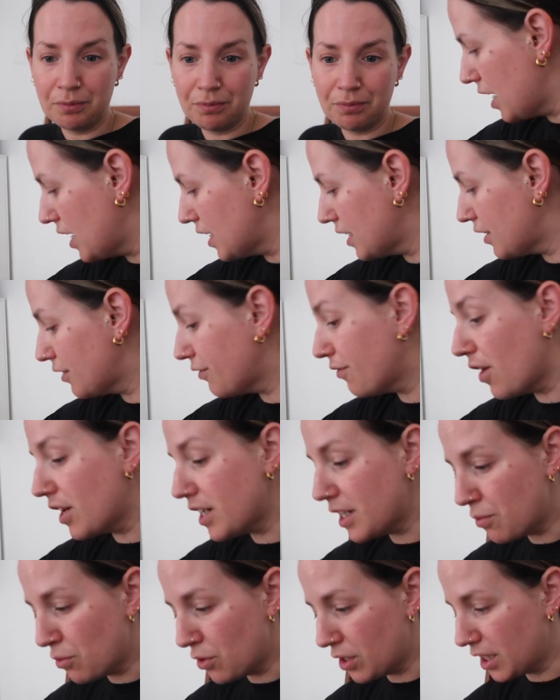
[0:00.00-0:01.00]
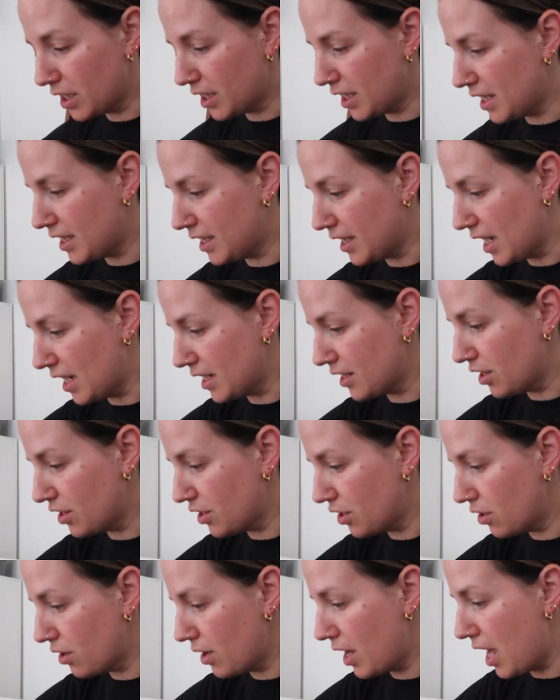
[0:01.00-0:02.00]
It's Friday morning, as I said. I
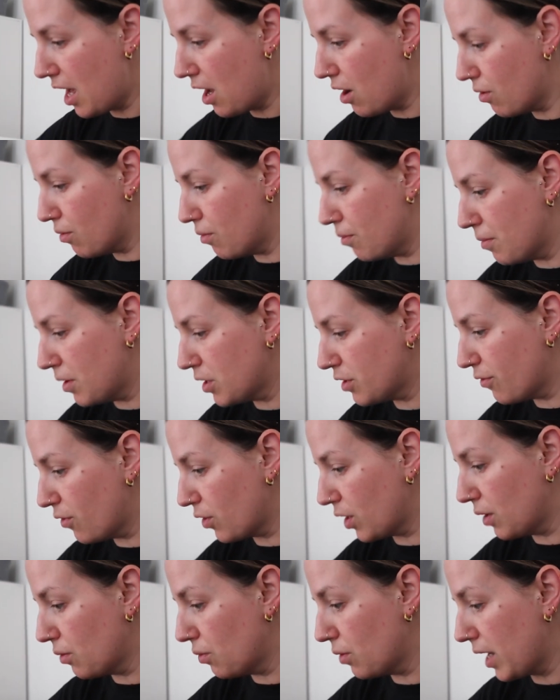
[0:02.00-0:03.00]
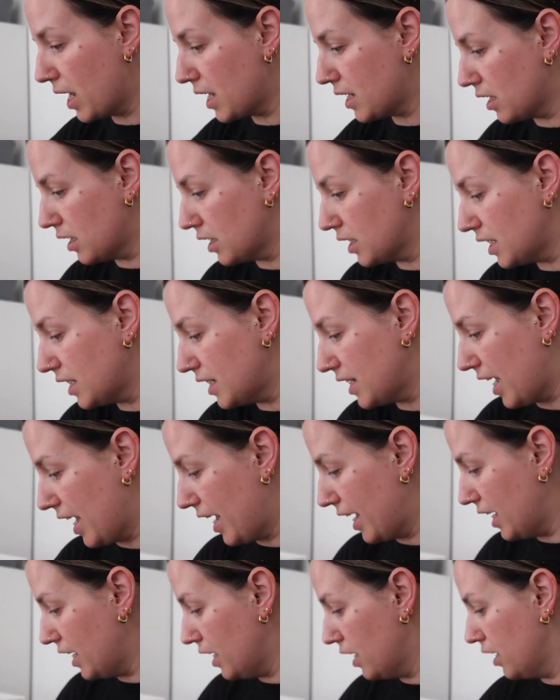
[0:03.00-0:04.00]
don't know how much vlogging will get done
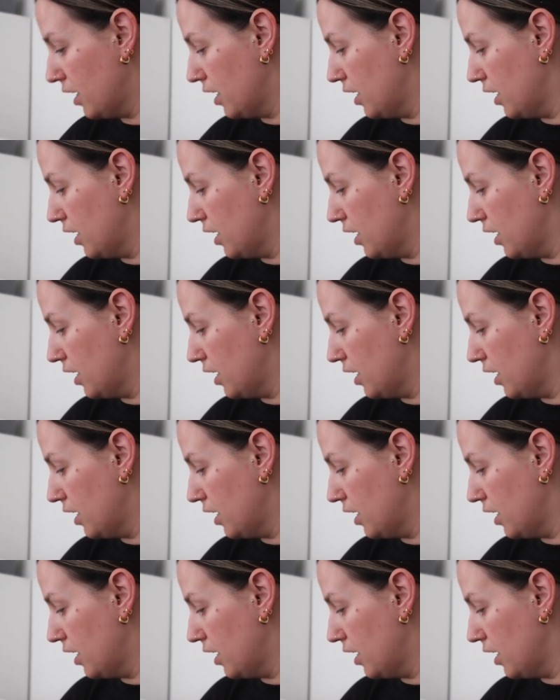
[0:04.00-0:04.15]
today.